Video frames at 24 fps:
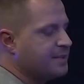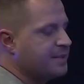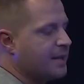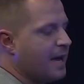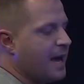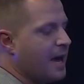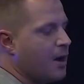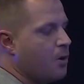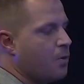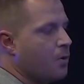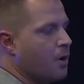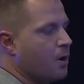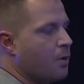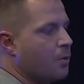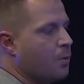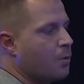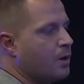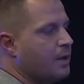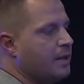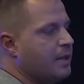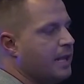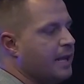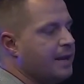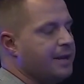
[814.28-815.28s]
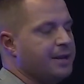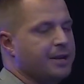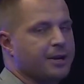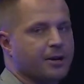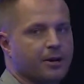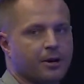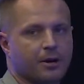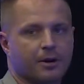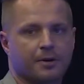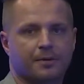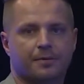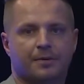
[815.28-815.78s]
now
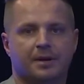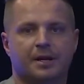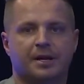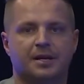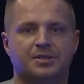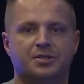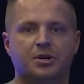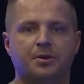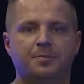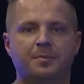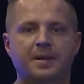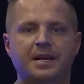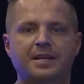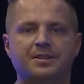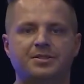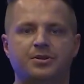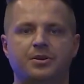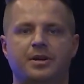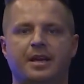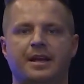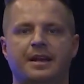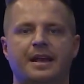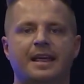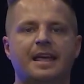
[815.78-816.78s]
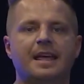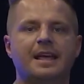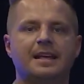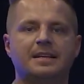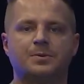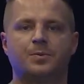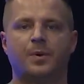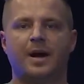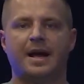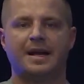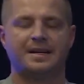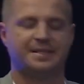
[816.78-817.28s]
linear. So it means you can X,
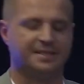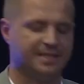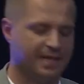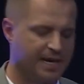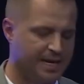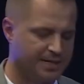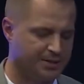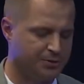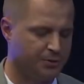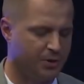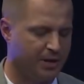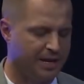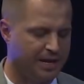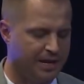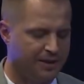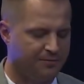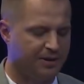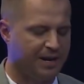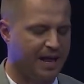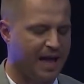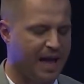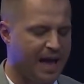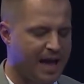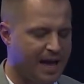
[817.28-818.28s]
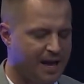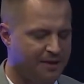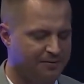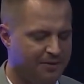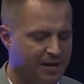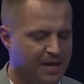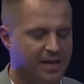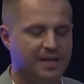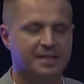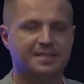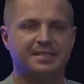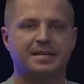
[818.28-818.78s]
Y, Z. You even have
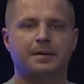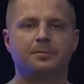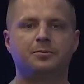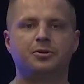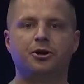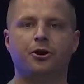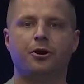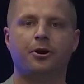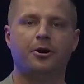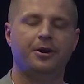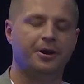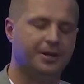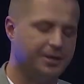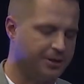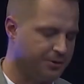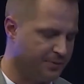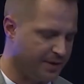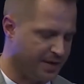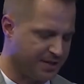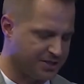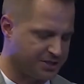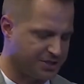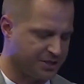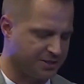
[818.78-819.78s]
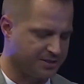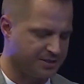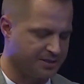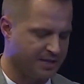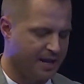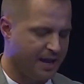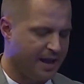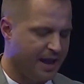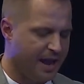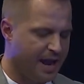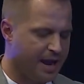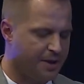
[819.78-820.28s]
some turning directions.
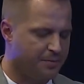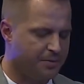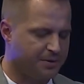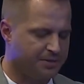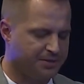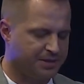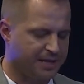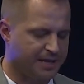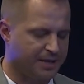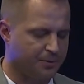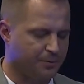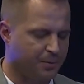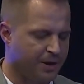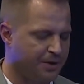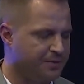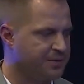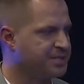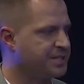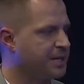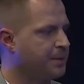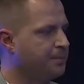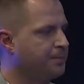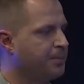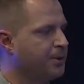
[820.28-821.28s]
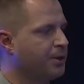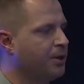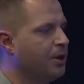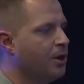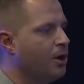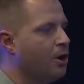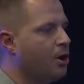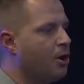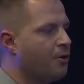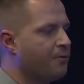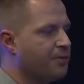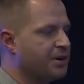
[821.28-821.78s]
Everything very simple
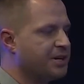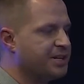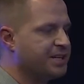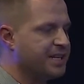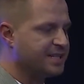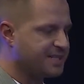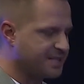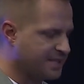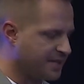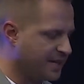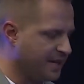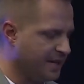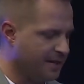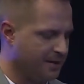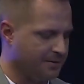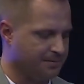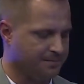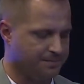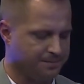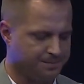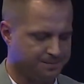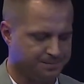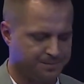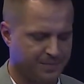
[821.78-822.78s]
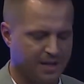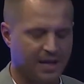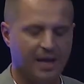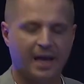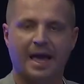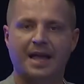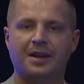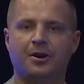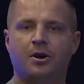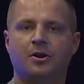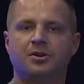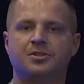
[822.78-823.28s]
over this skin
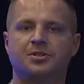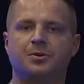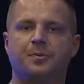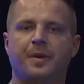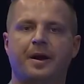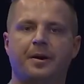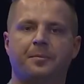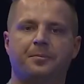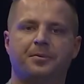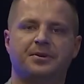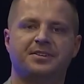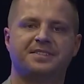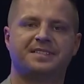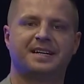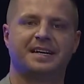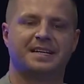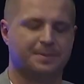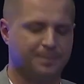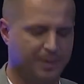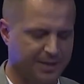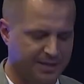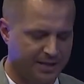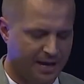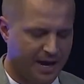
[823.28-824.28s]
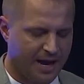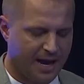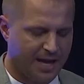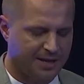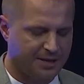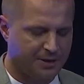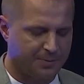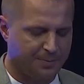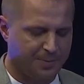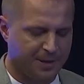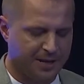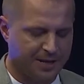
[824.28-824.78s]
and also very precise. But the other
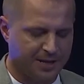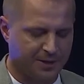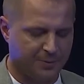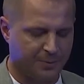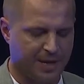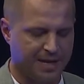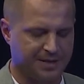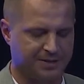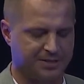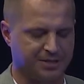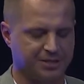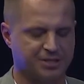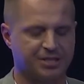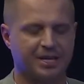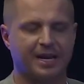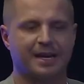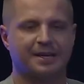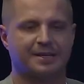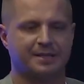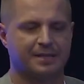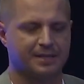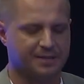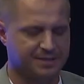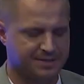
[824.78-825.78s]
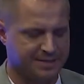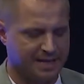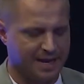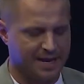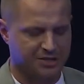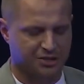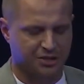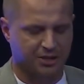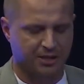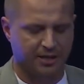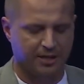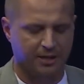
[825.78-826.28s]
big advantage is
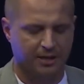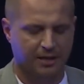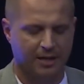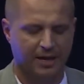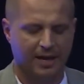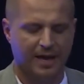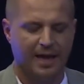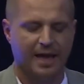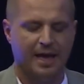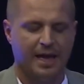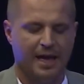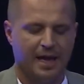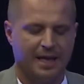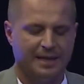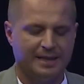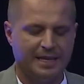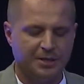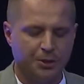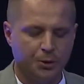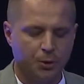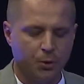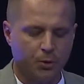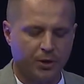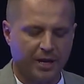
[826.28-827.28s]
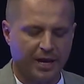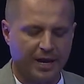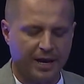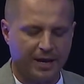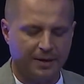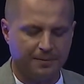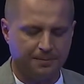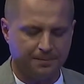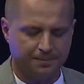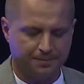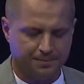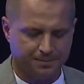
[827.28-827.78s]
actually that you
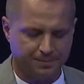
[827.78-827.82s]
can,